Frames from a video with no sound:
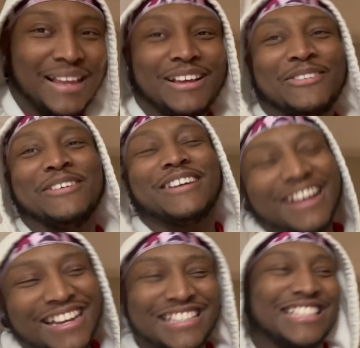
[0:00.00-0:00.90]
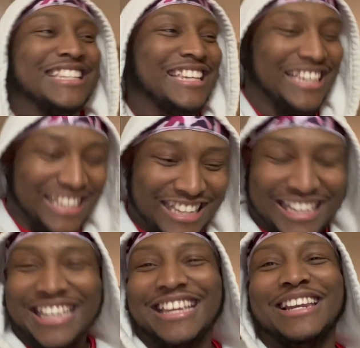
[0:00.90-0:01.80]
going crazy.
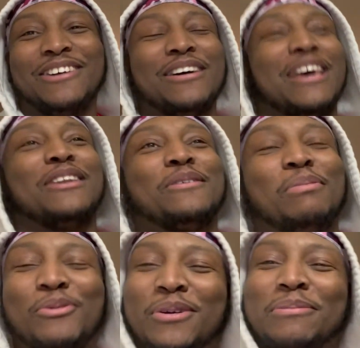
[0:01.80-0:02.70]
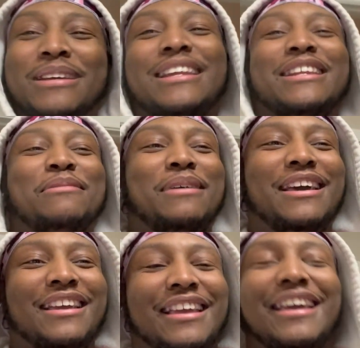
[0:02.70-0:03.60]
You know, I had a little porn pan in the
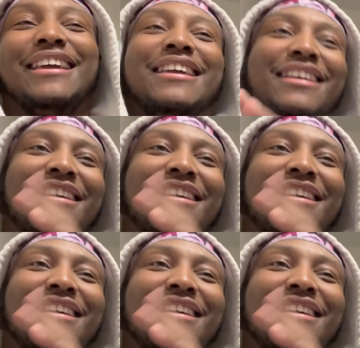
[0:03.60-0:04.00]
back. Hey,